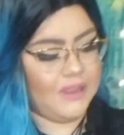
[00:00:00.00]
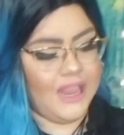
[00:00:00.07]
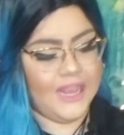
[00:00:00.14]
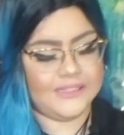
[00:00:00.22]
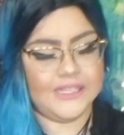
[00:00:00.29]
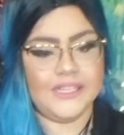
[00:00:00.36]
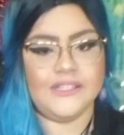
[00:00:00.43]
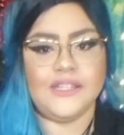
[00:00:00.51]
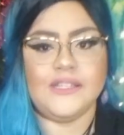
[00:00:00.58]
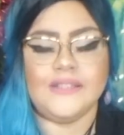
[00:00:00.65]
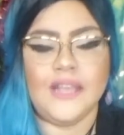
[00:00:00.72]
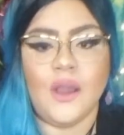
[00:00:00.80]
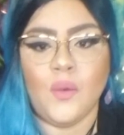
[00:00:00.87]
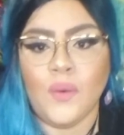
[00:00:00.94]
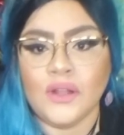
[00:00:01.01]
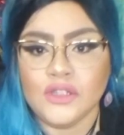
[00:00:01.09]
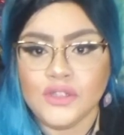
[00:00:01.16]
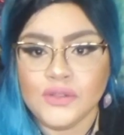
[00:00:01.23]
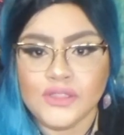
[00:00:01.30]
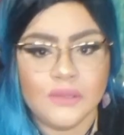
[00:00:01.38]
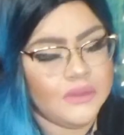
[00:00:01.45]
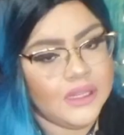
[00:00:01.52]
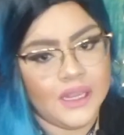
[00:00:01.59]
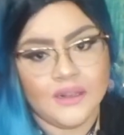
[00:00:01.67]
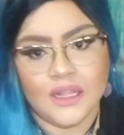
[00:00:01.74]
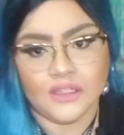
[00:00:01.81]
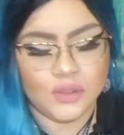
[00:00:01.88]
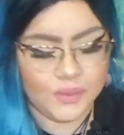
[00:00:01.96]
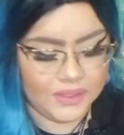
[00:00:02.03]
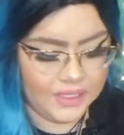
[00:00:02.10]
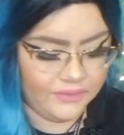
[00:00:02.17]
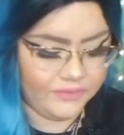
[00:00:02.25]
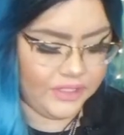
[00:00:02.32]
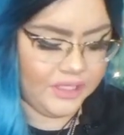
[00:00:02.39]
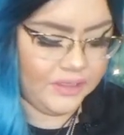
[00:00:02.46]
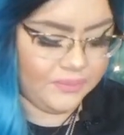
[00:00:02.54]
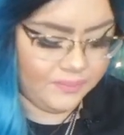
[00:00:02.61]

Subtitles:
it's easy to say, I want to do something and not do it after.